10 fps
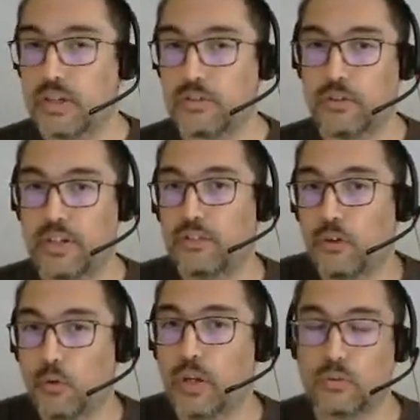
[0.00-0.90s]
So there is no
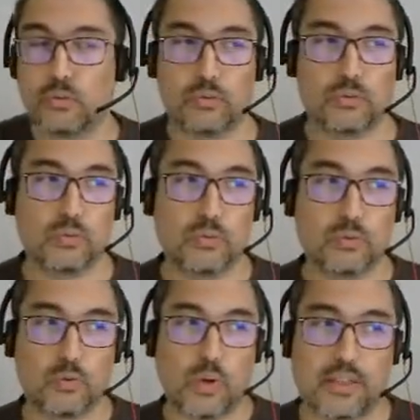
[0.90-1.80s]
way to, to,
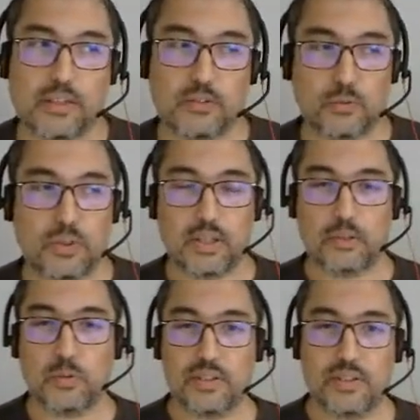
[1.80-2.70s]
to access to the to
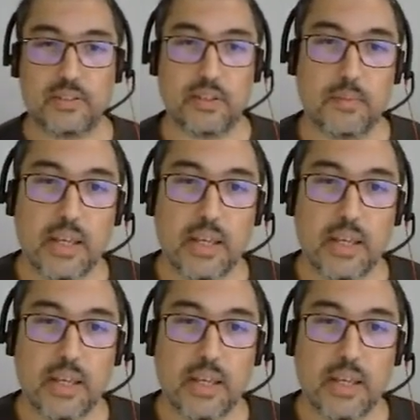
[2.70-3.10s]
the system.